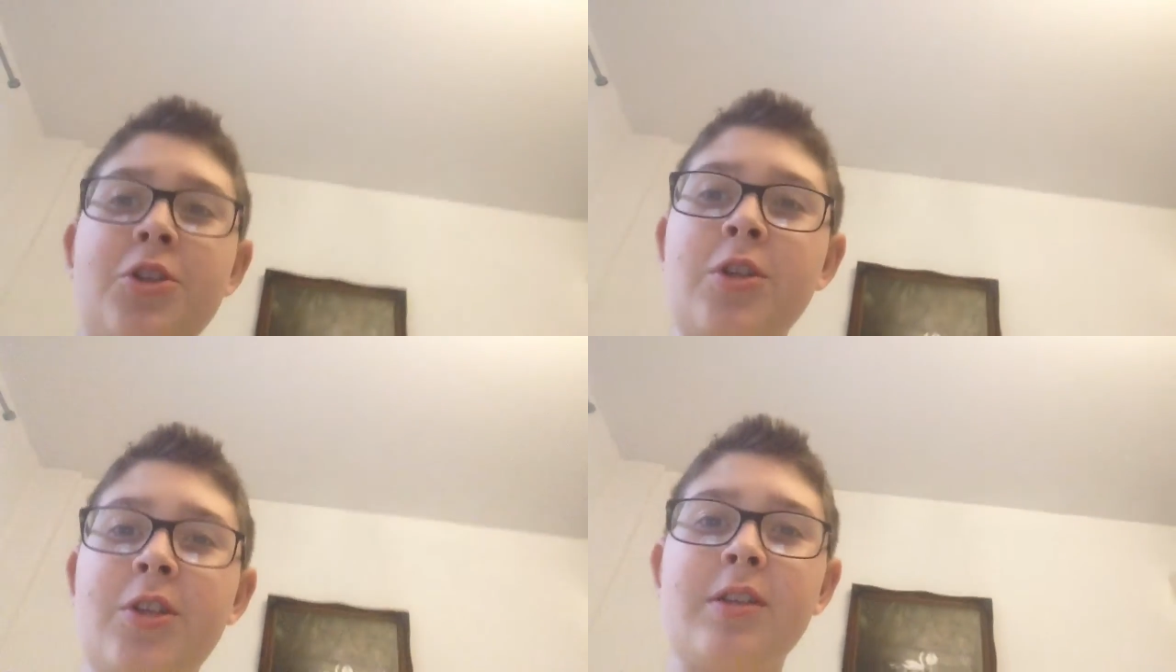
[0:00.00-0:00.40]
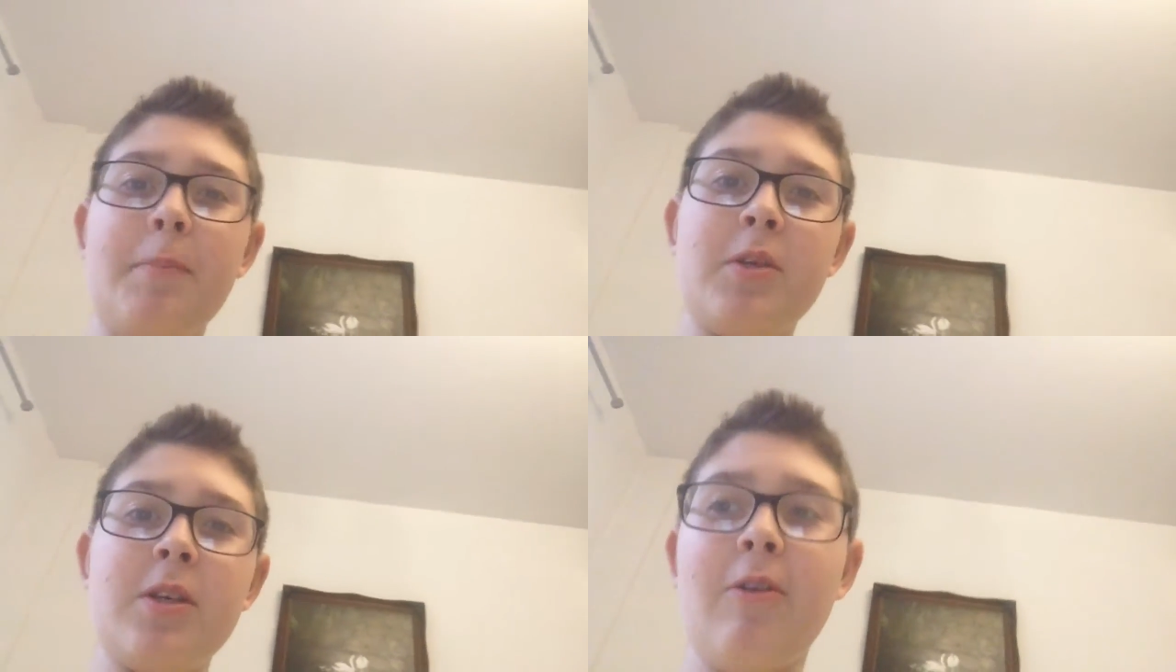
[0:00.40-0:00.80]
sure to
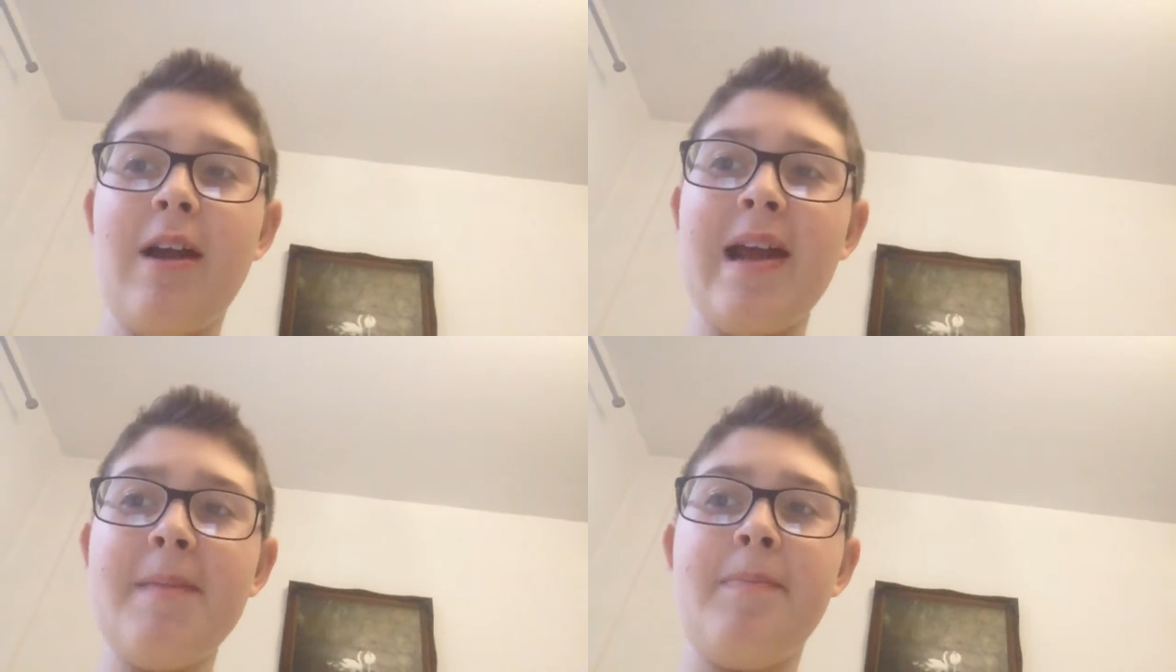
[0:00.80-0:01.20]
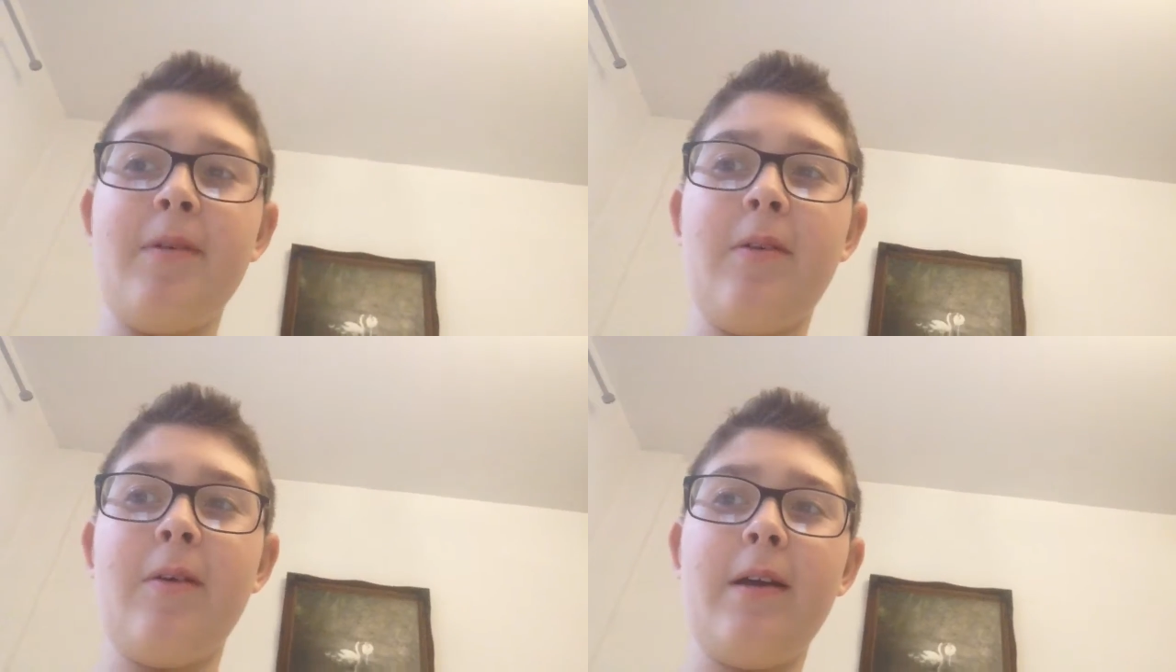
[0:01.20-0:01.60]
subscribe
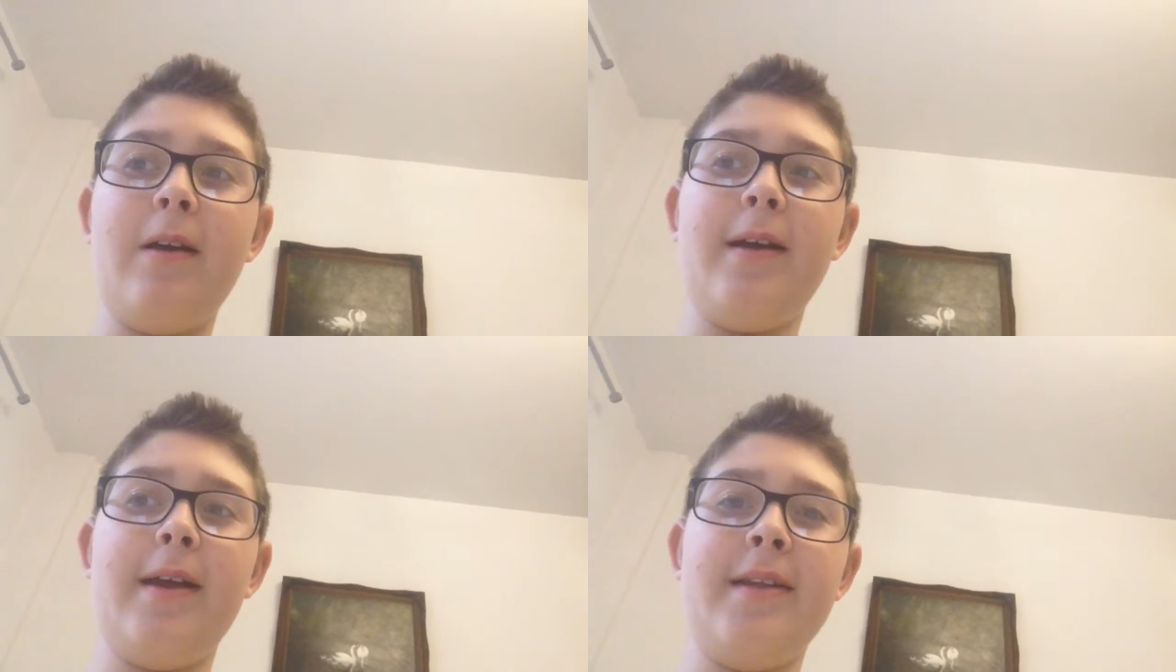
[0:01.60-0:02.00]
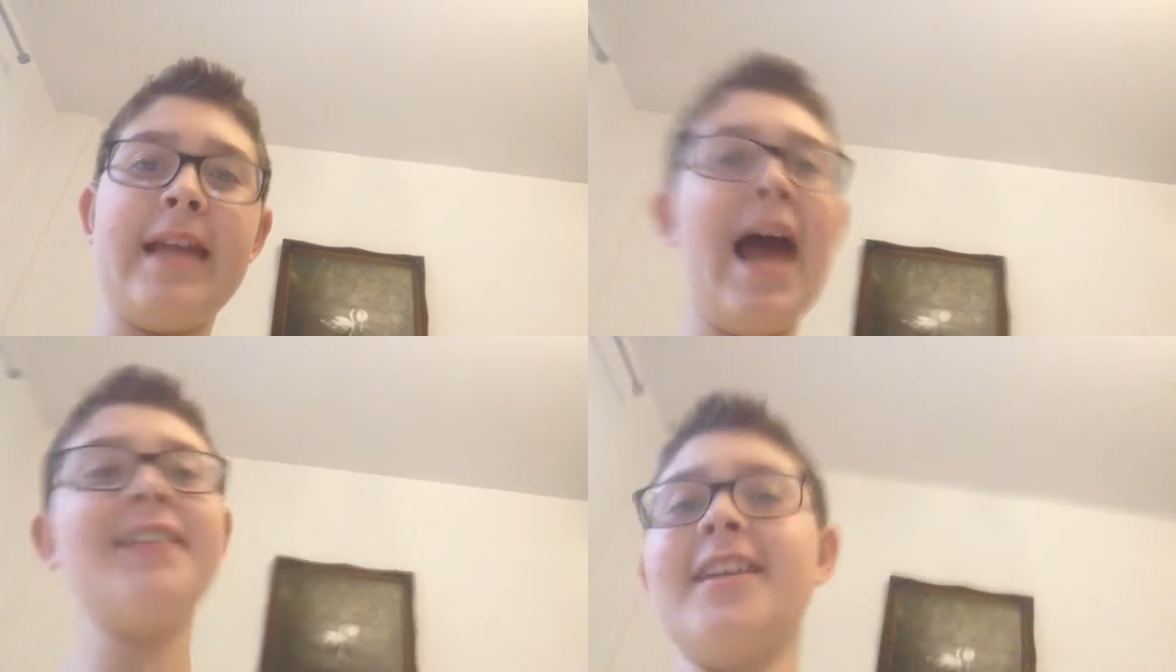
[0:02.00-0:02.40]
and
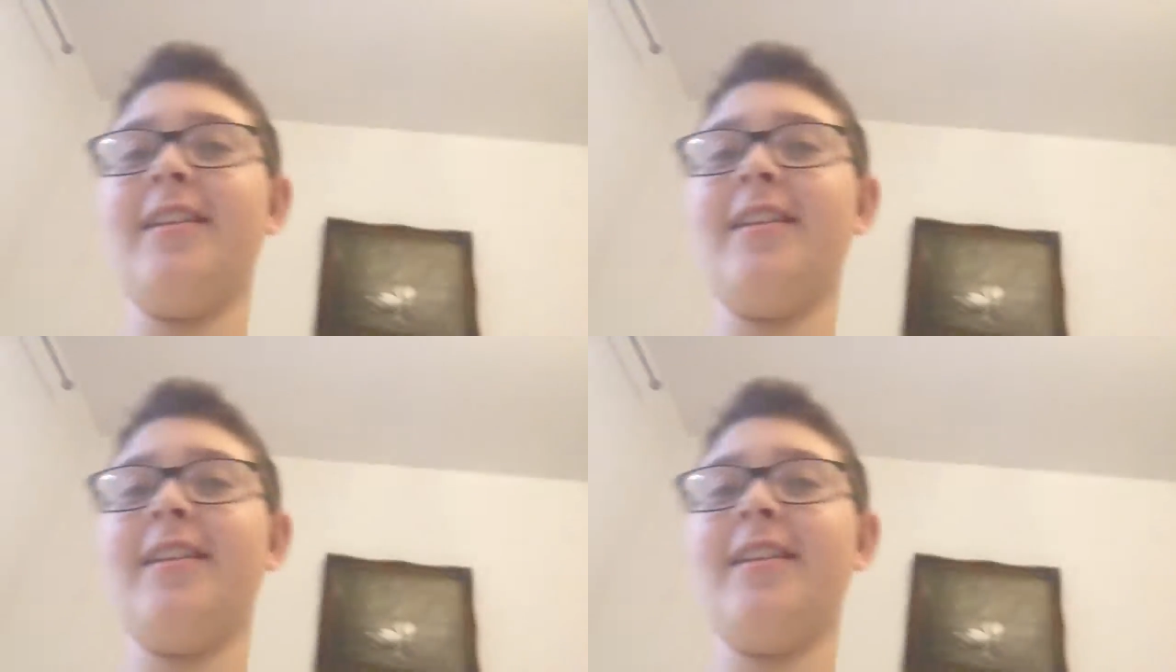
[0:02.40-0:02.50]
add a